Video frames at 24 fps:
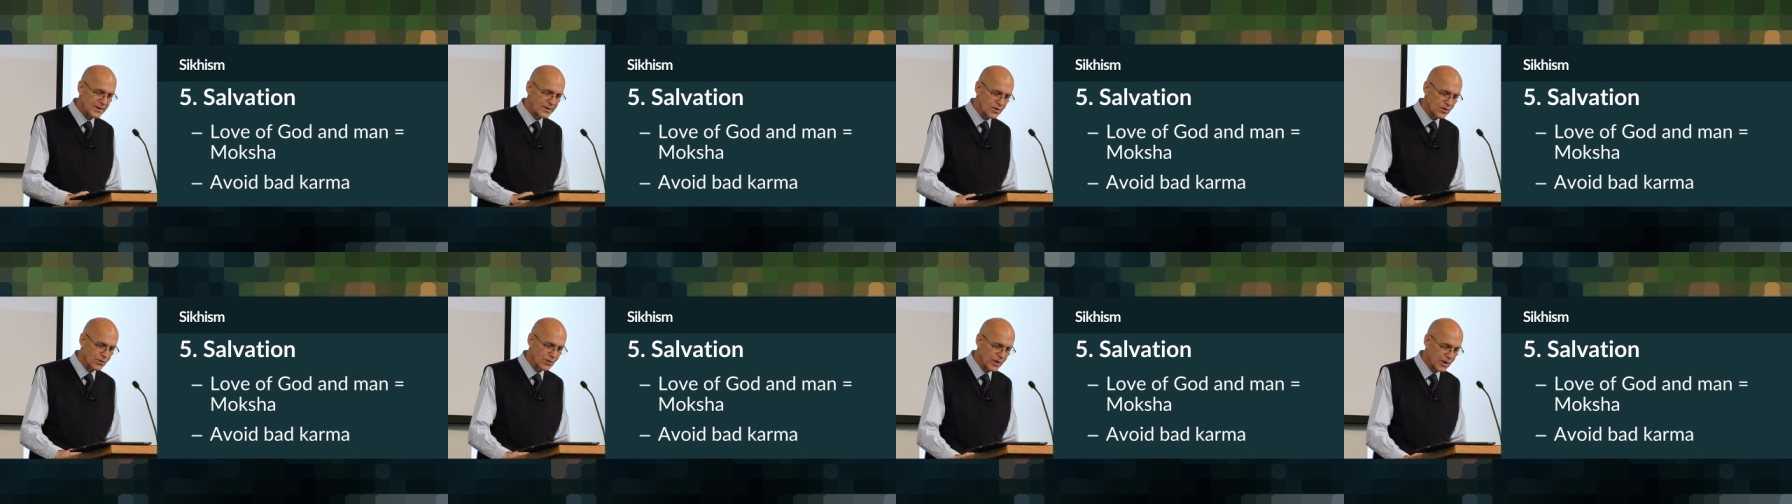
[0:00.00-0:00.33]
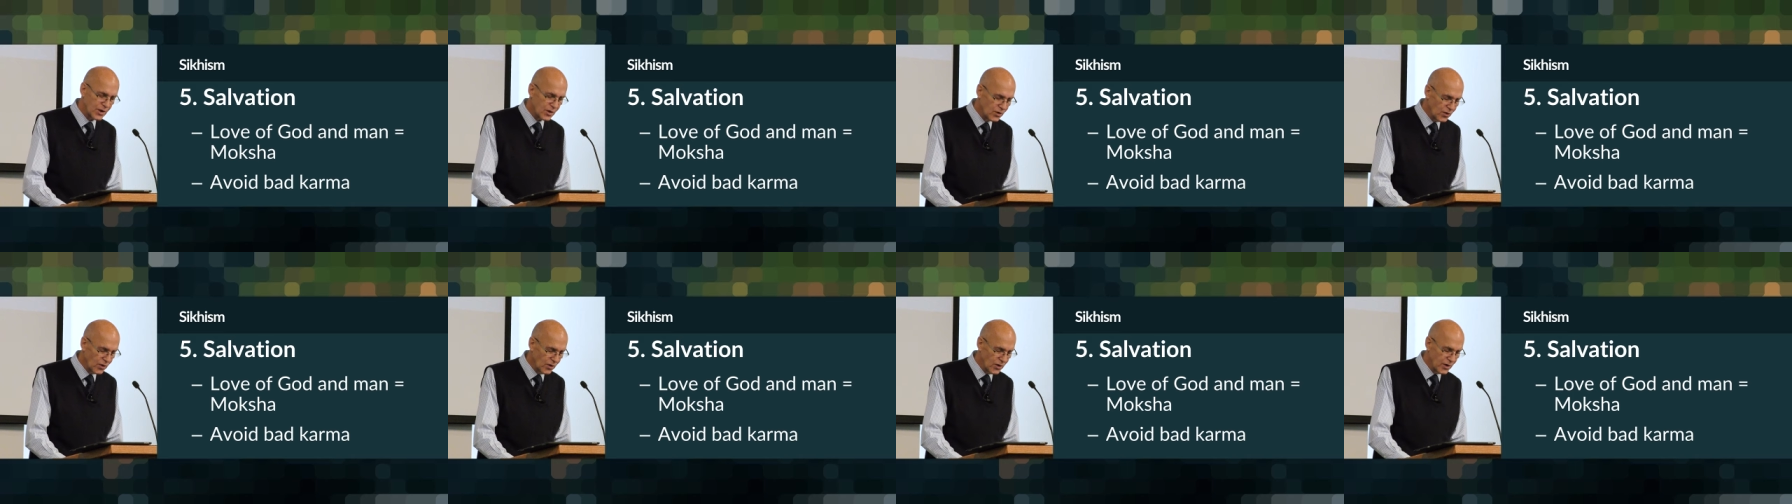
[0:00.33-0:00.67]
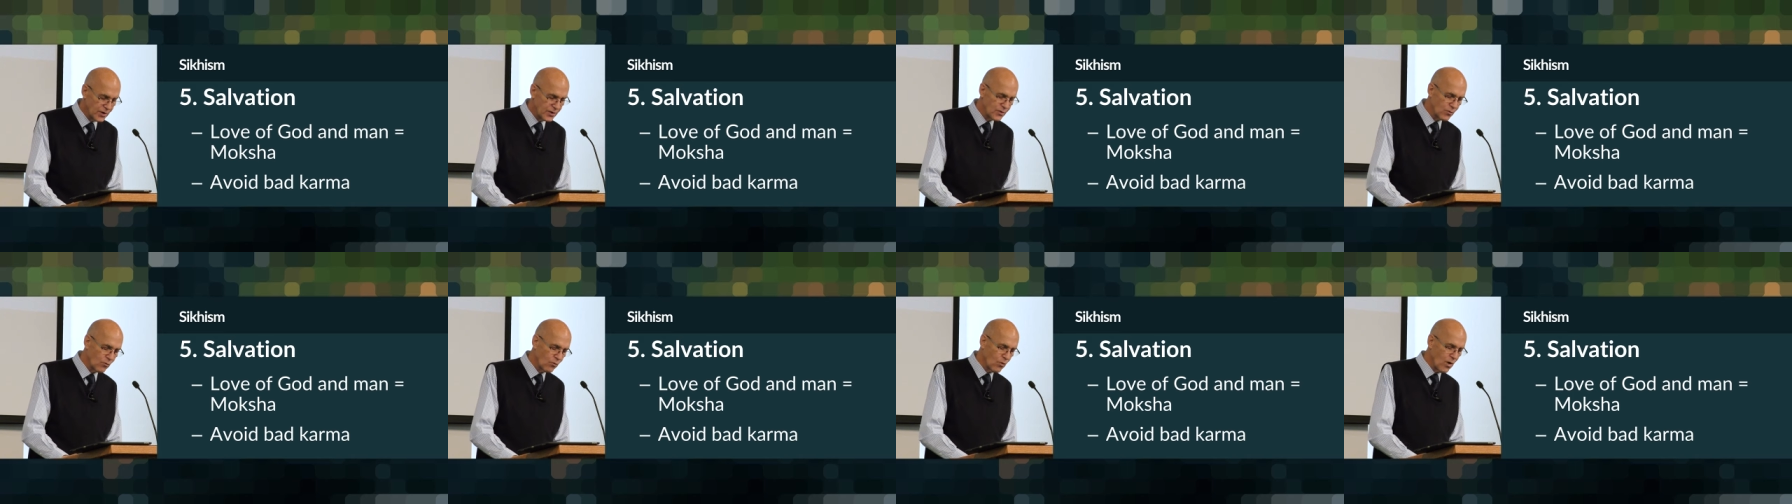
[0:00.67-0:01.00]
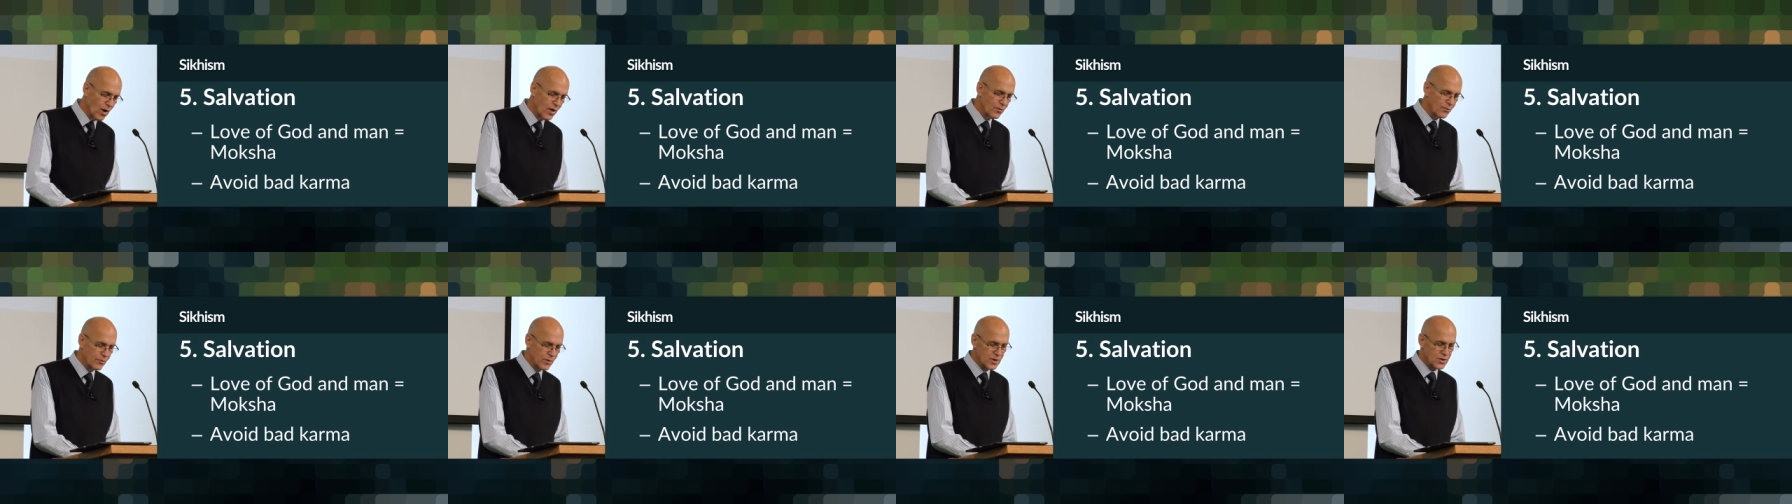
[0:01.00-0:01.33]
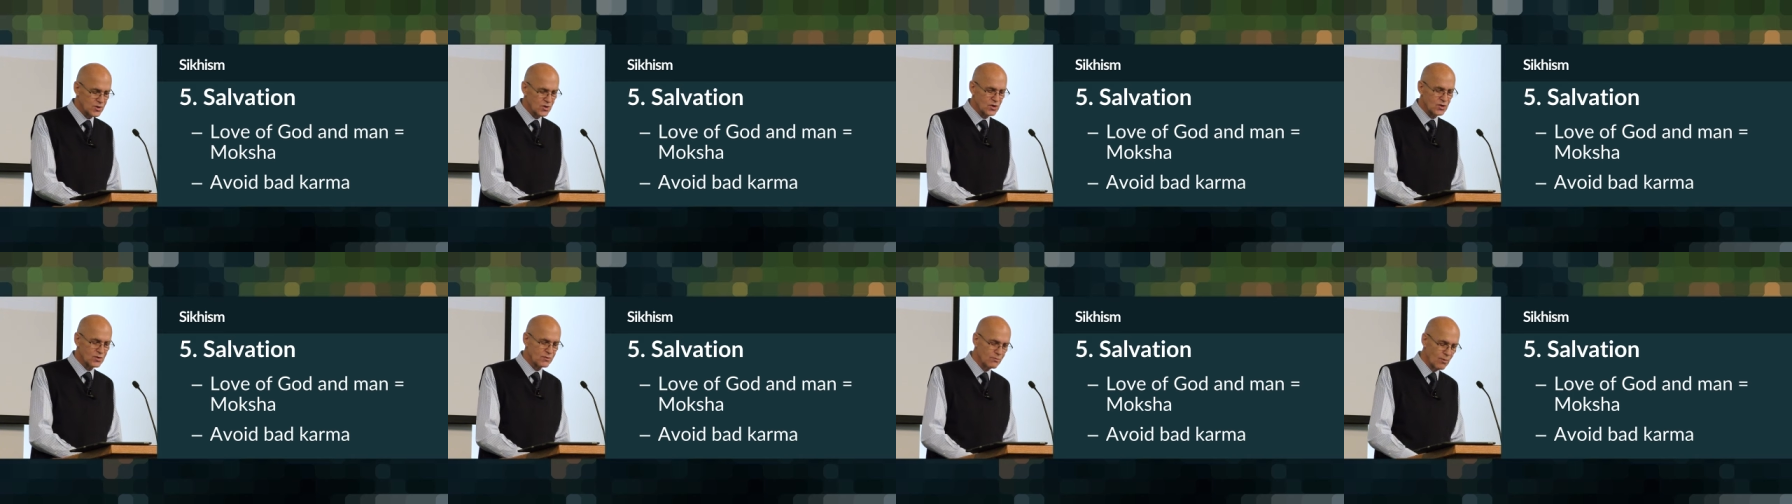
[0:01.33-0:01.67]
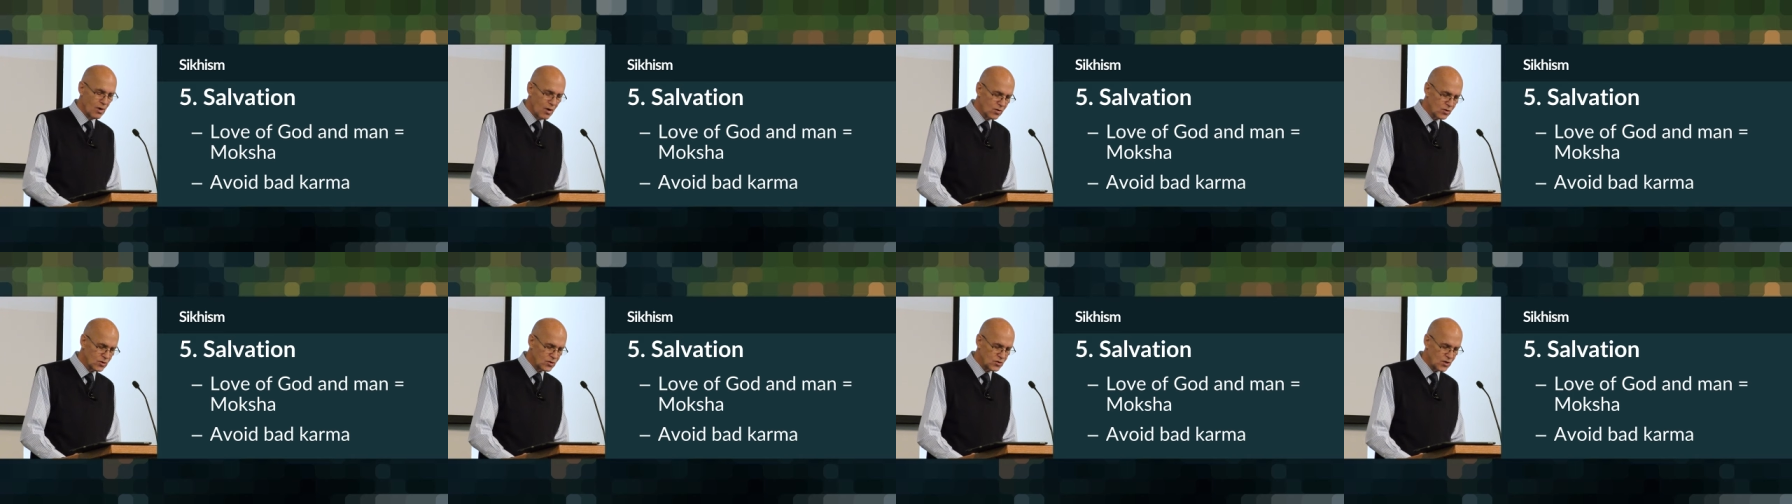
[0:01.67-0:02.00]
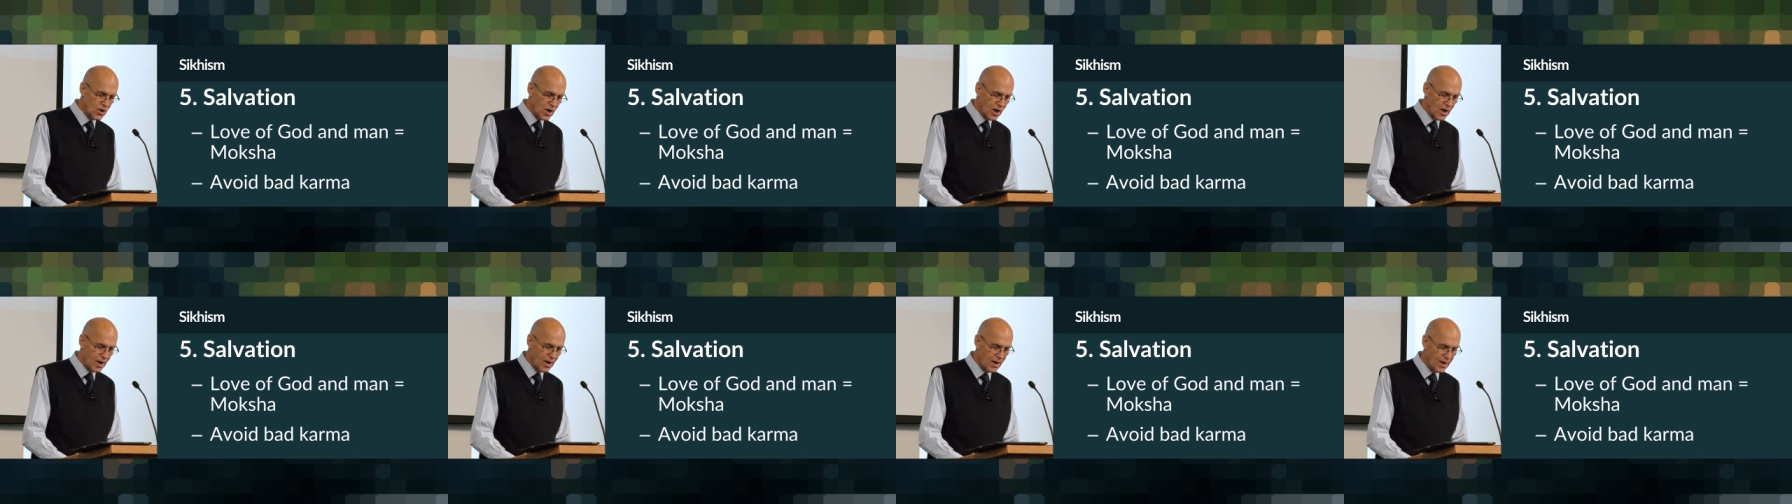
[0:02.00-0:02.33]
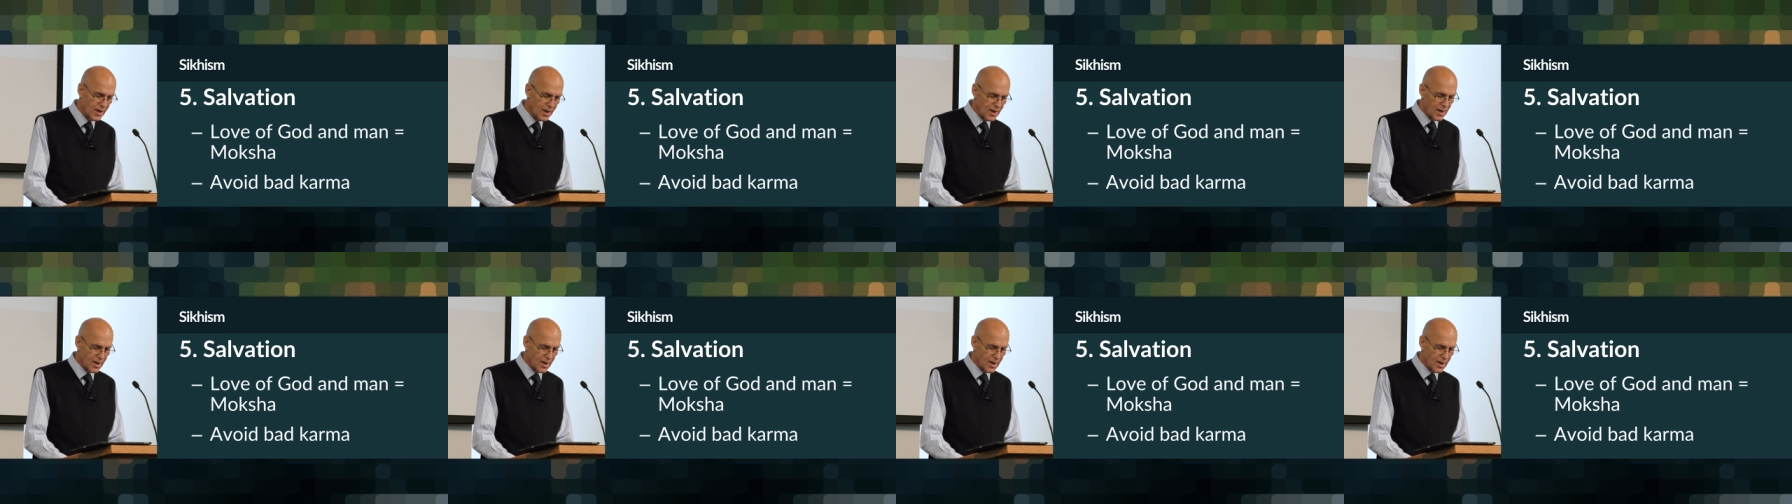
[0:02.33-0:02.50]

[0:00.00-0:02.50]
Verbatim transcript: doing good, one reaches moksha.